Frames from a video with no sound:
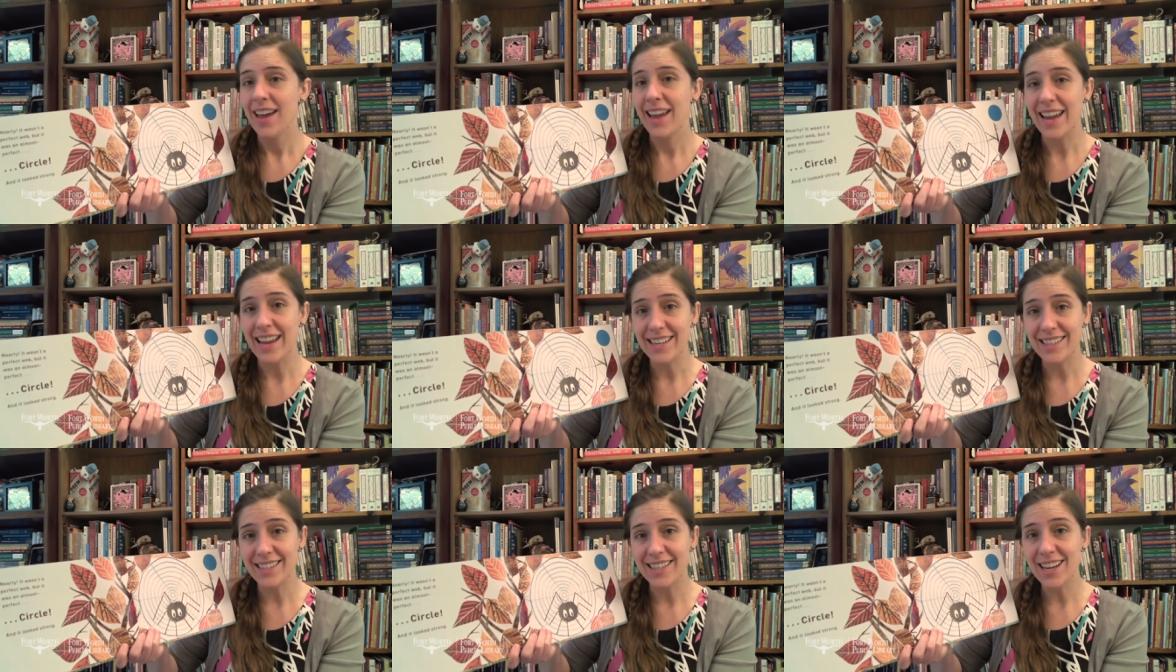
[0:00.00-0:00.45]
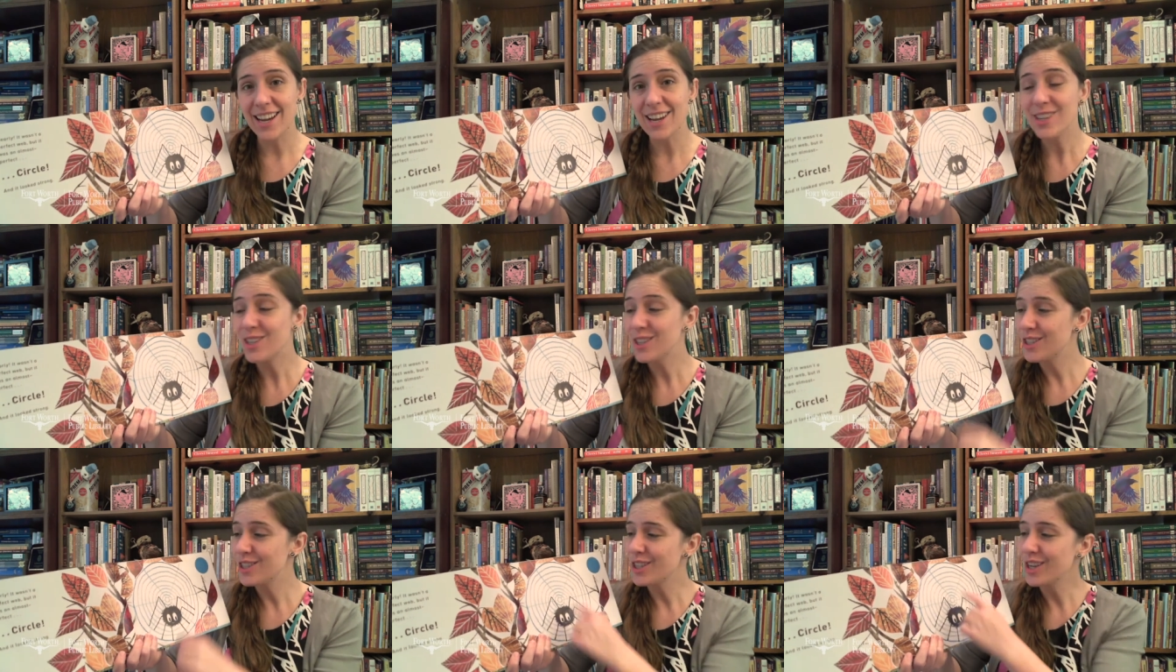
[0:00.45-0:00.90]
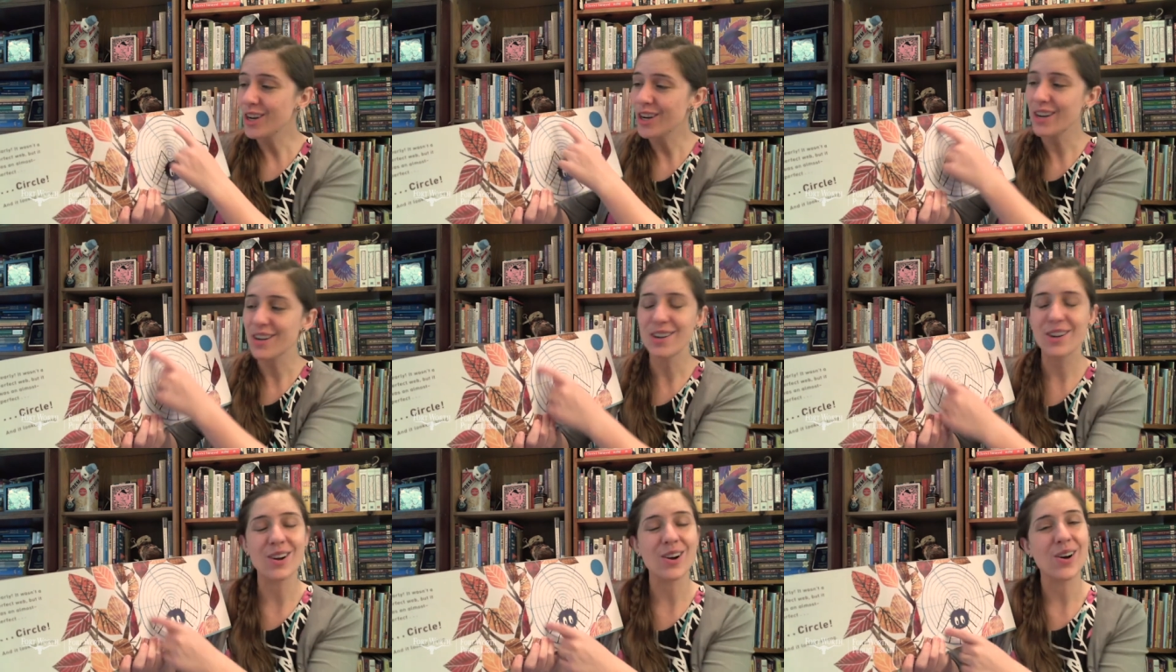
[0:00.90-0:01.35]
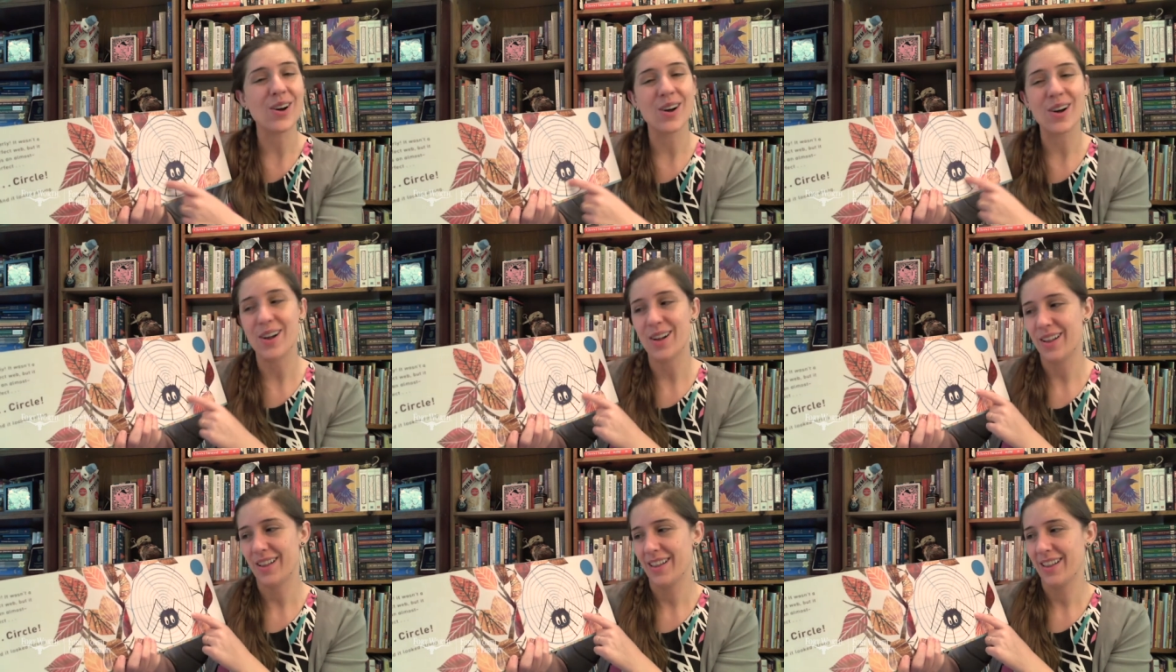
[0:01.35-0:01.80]
It's a
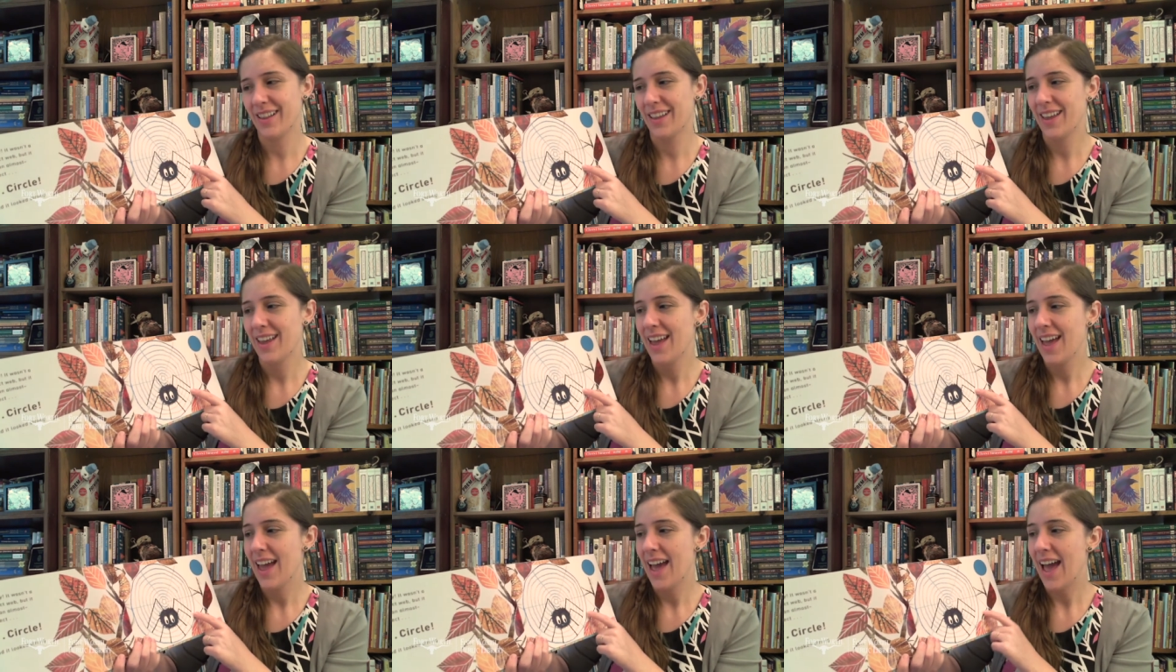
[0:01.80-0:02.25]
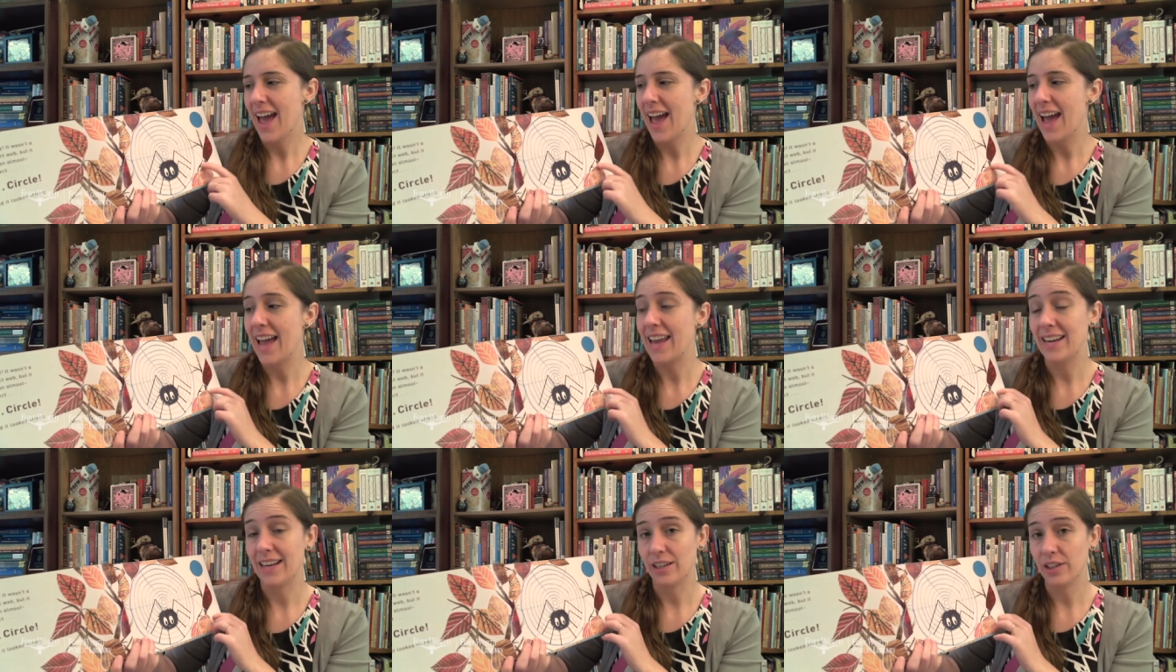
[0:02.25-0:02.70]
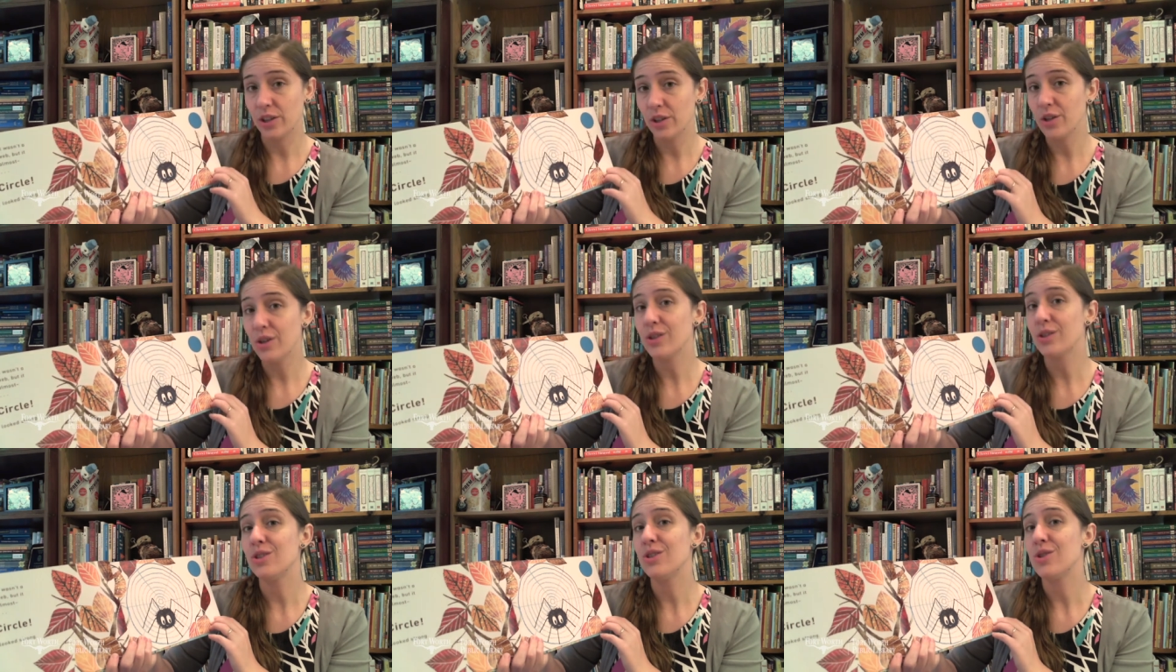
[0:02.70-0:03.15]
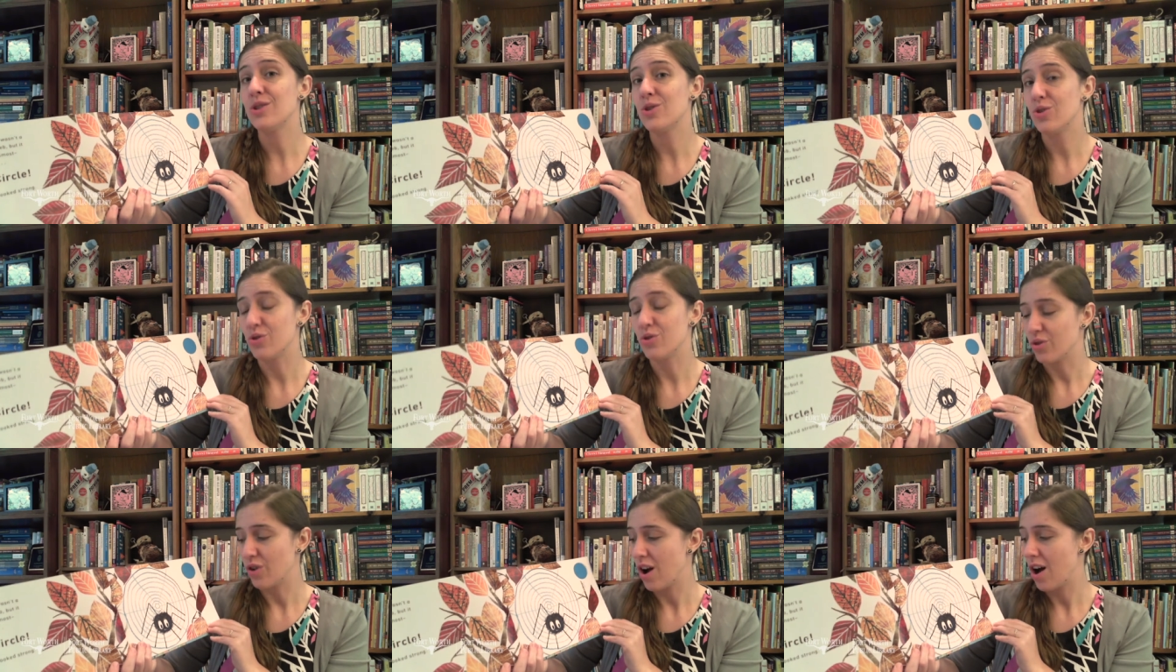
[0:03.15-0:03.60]
circle. And it looked
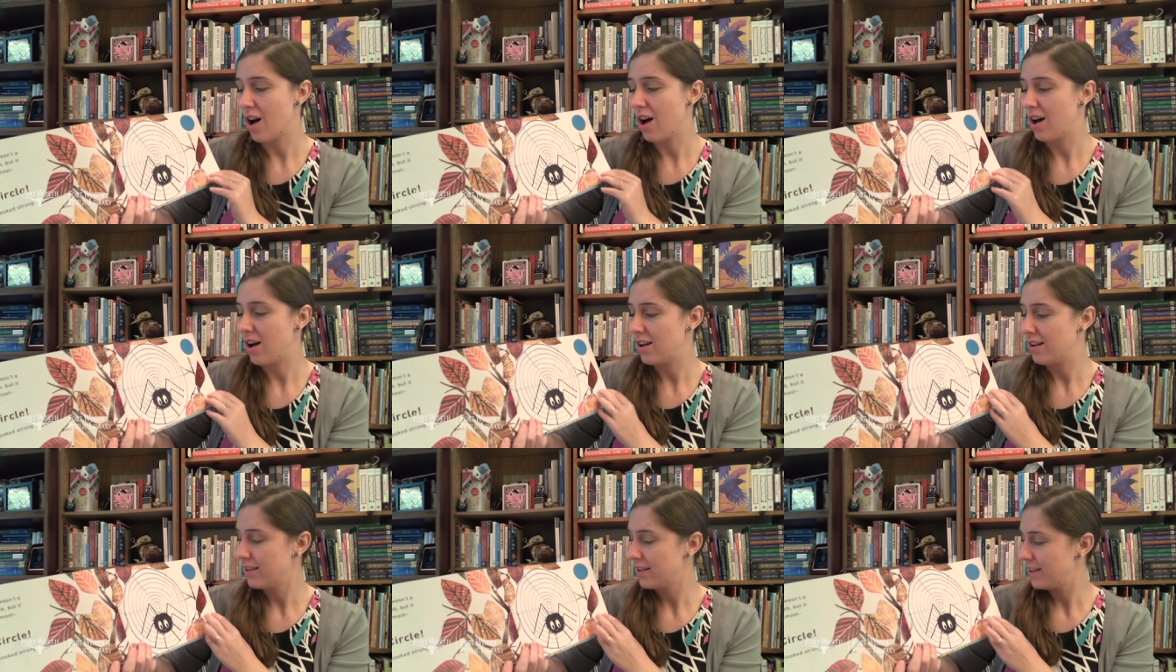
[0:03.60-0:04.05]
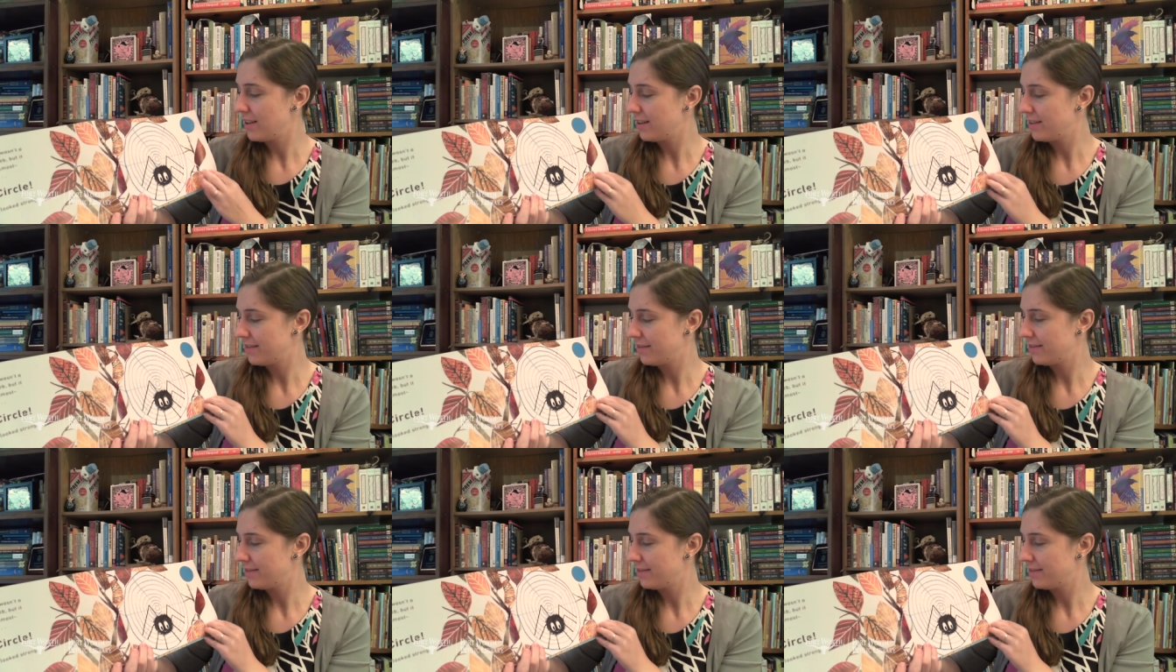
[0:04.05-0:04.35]
strong.